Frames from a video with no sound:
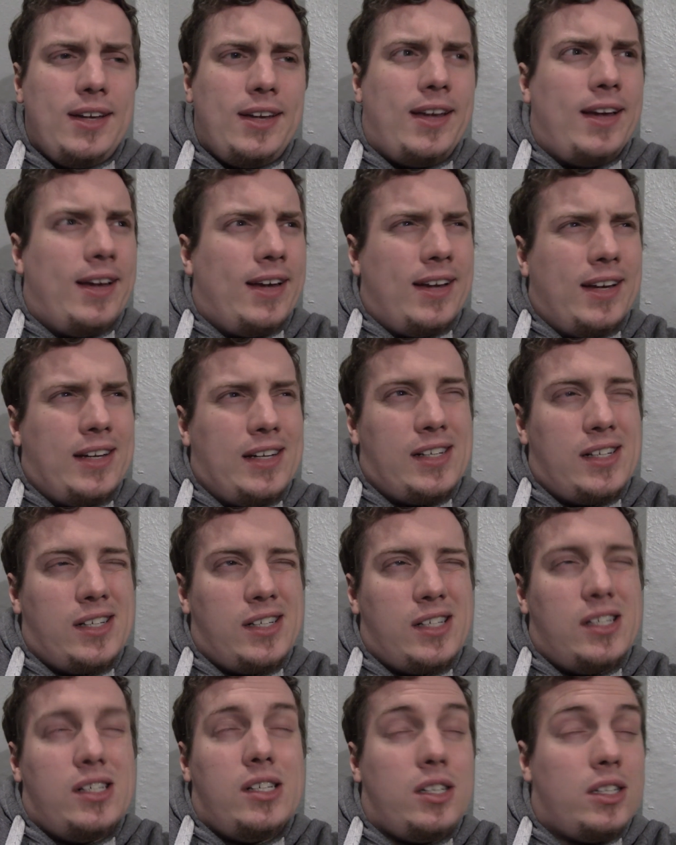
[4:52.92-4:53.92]

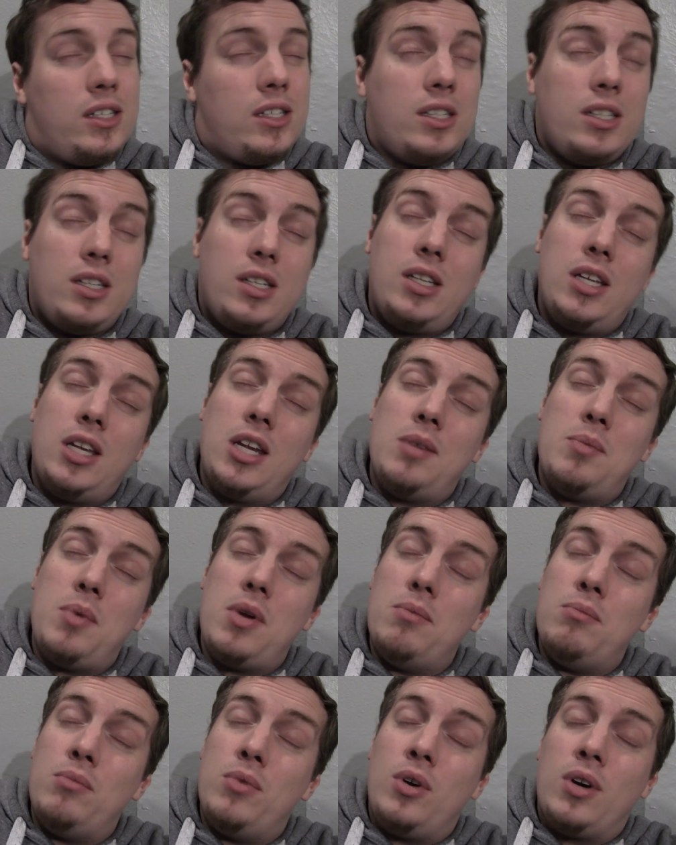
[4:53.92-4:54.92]
a little
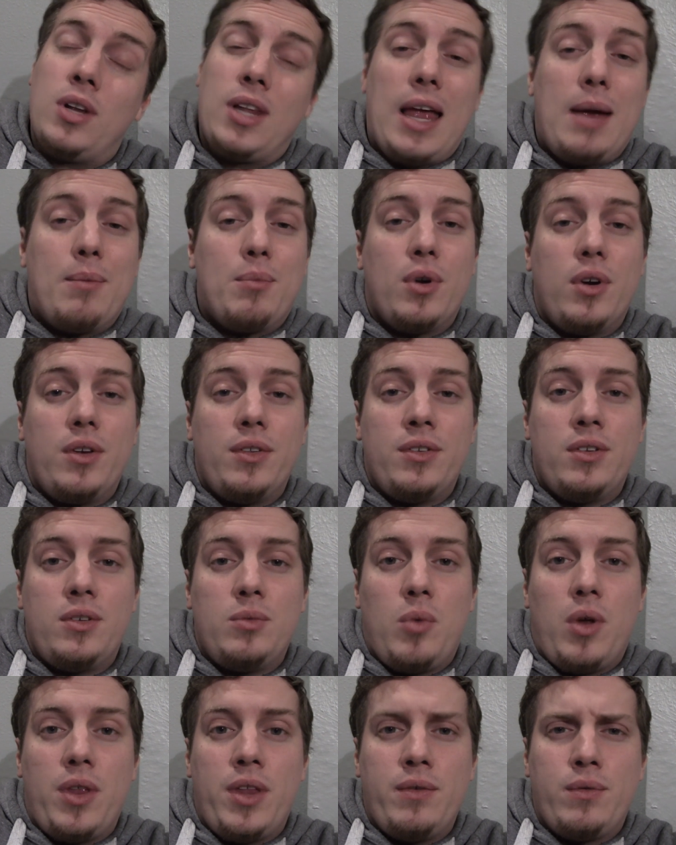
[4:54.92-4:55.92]
bit more elaborate
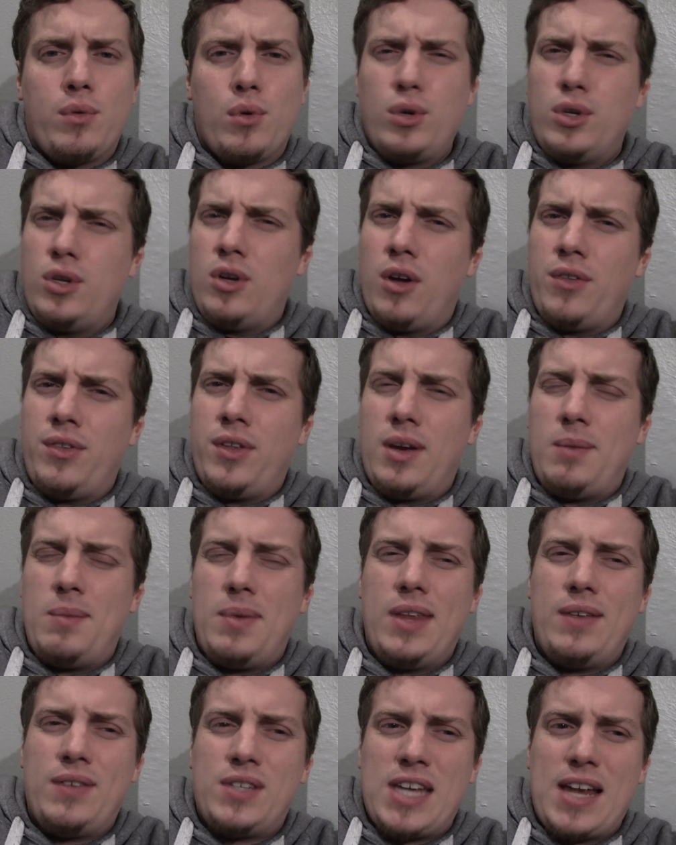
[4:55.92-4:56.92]
than what they've already got there. I
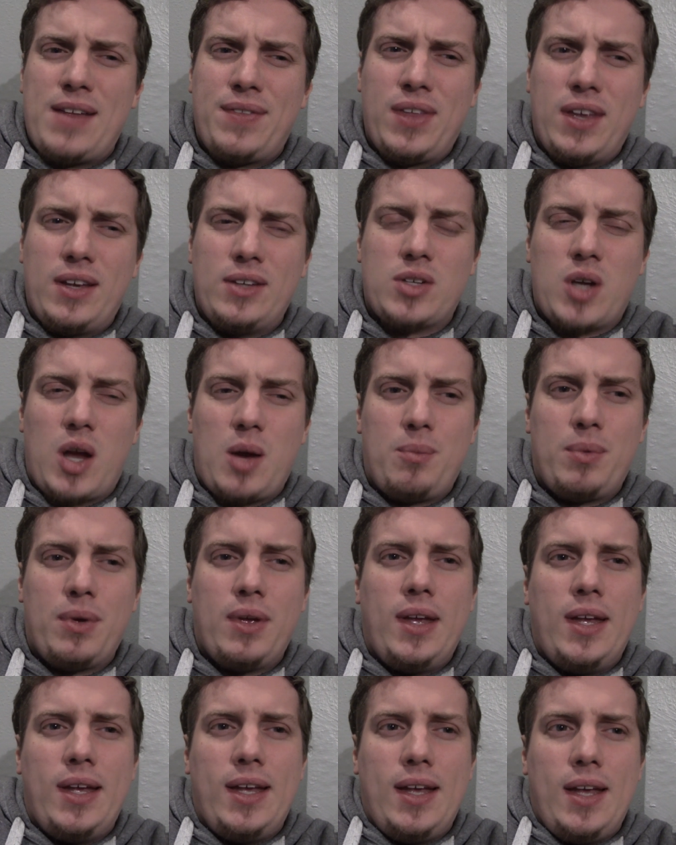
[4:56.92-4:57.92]
mean, they've set things
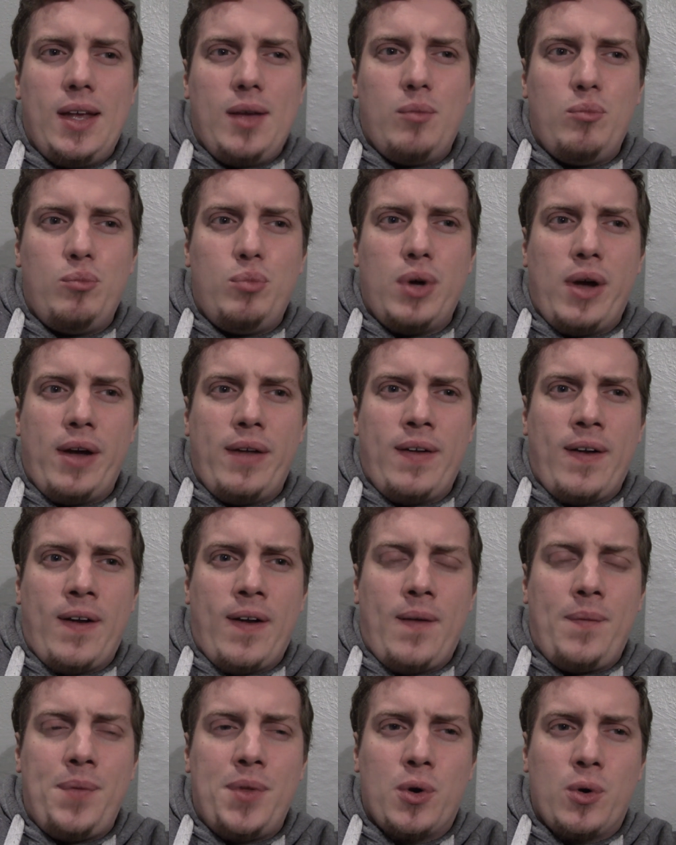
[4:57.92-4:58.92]
up but
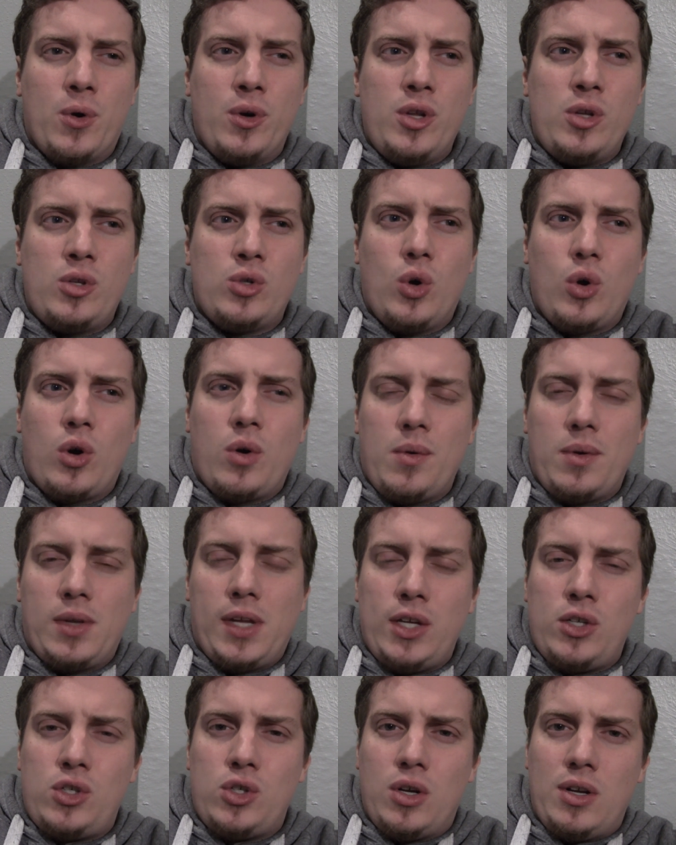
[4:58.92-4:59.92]
um, they're already talking with
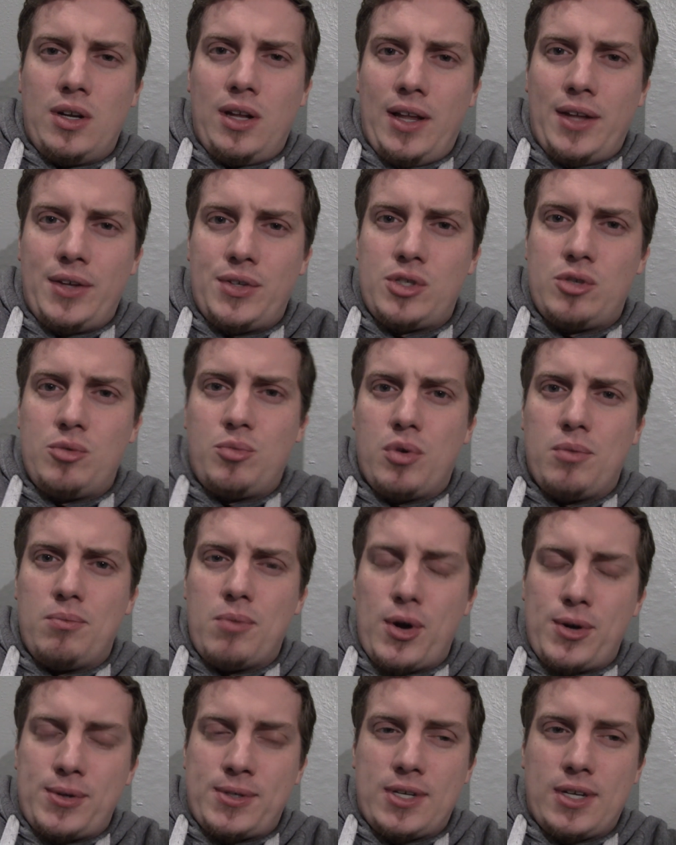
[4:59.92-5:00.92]
like journalists to
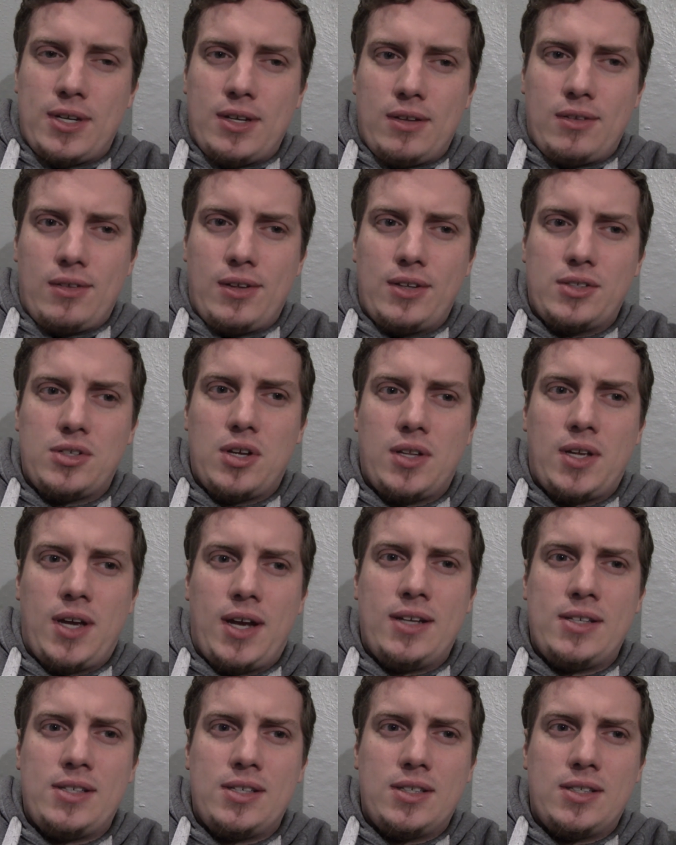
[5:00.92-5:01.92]
promote it and things like that and